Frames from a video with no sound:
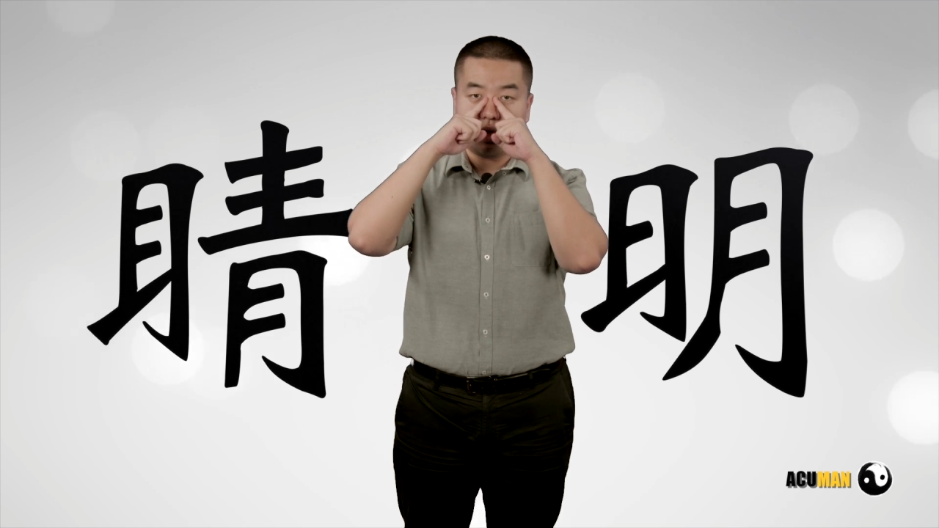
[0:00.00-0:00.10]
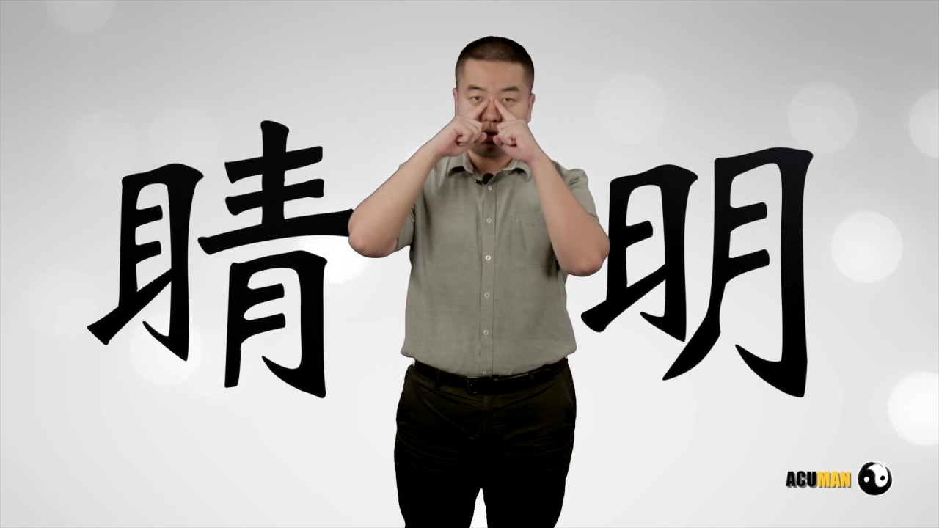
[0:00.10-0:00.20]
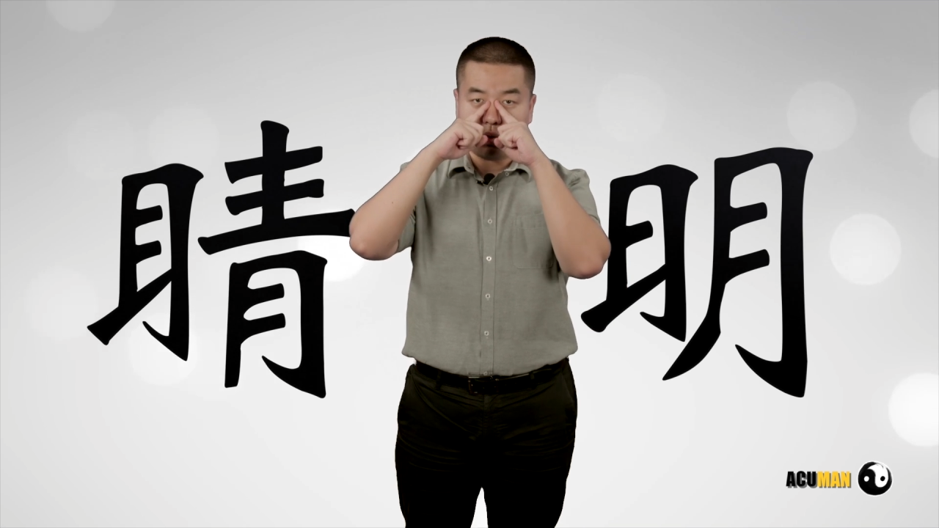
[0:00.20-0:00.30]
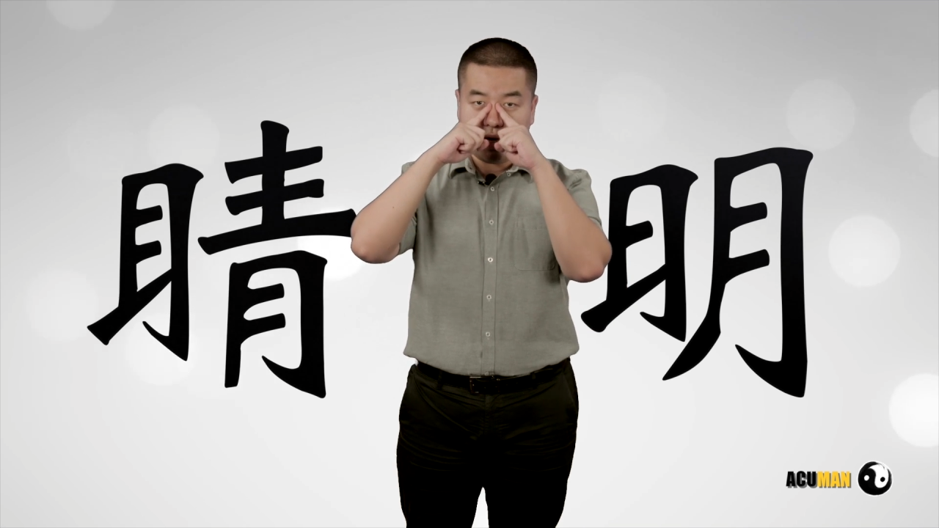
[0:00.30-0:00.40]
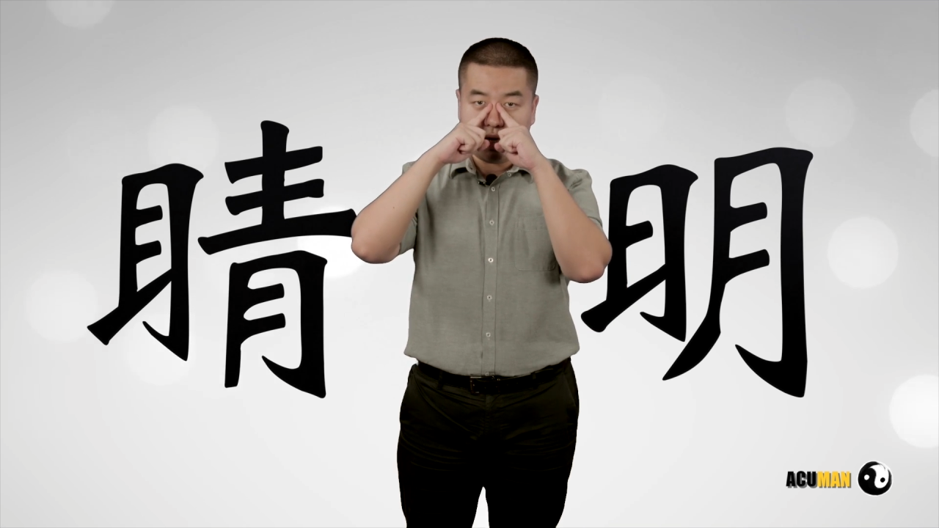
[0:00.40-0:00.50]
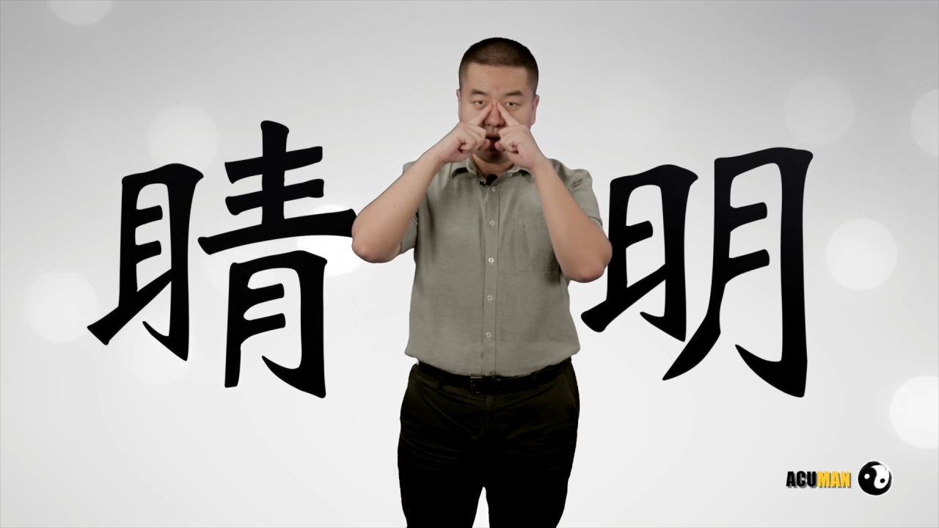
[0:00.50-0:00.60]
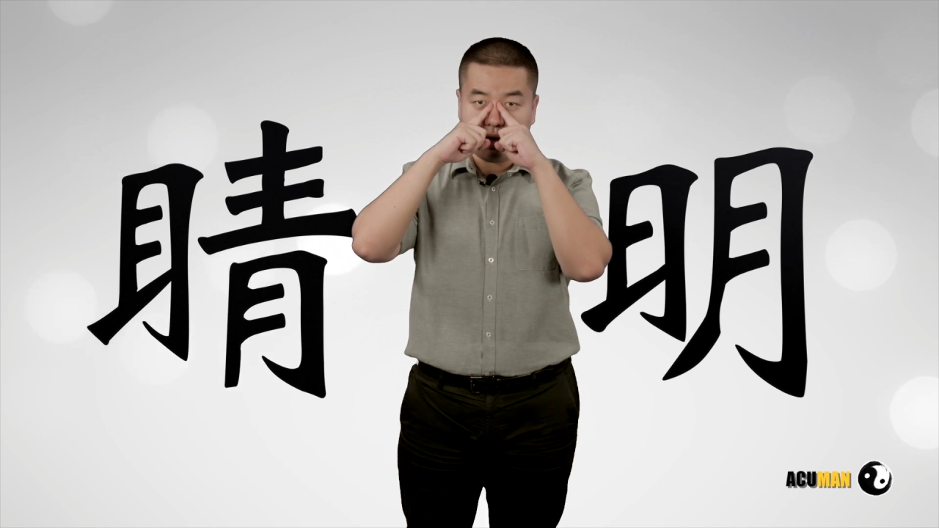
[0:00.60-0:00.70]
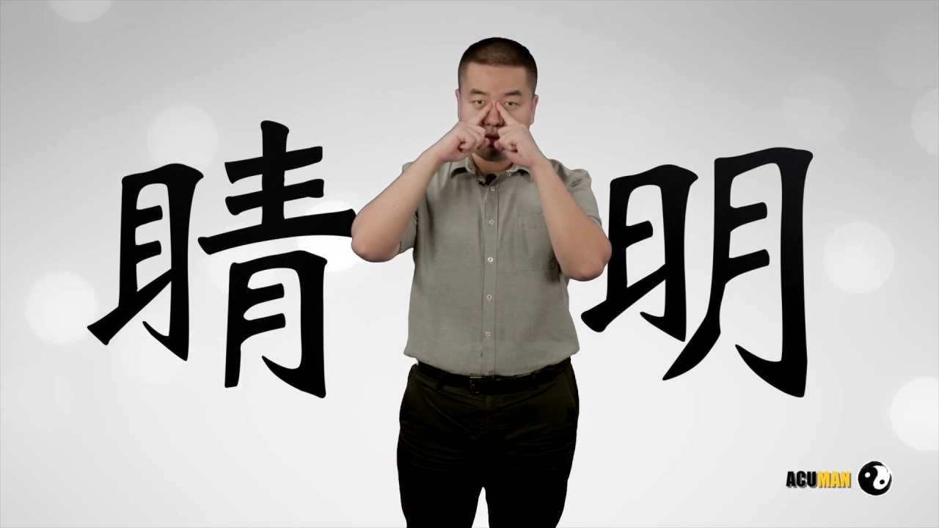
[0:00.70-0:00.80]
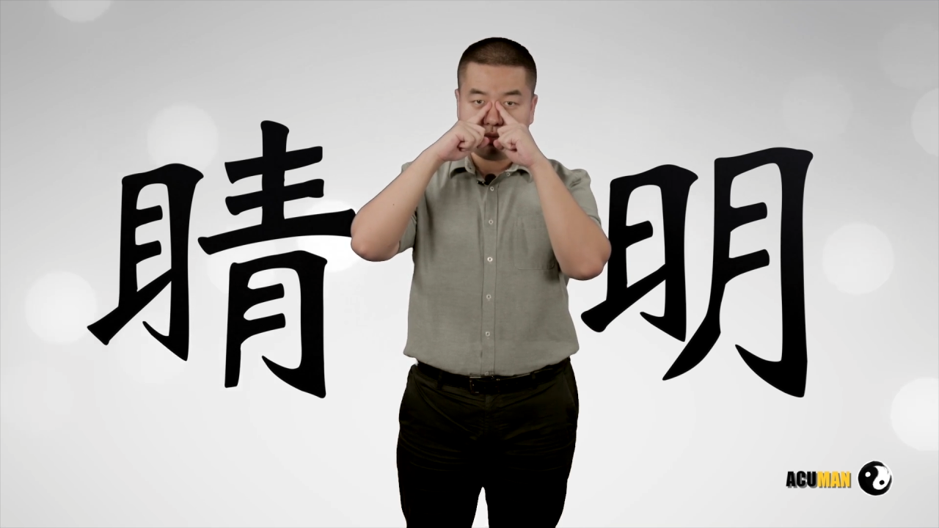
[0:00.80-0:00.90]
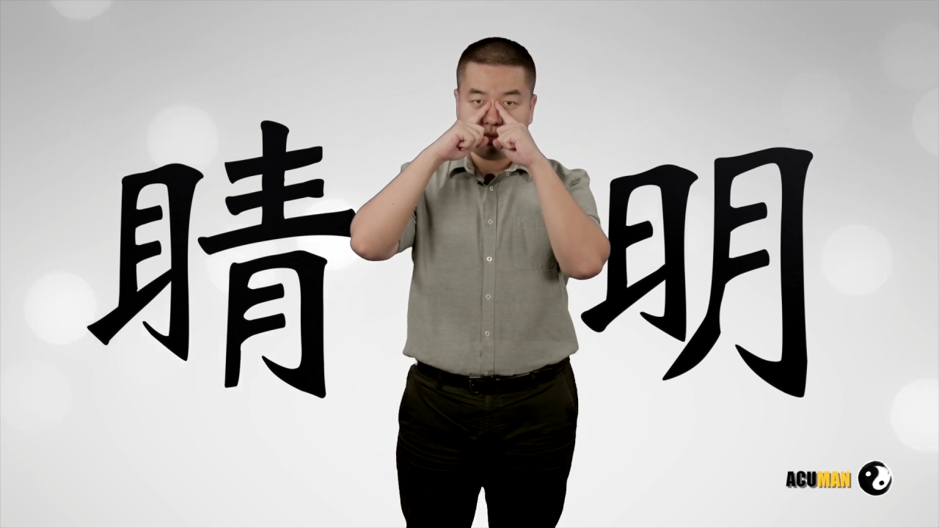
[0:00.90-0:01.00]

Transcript: is right here,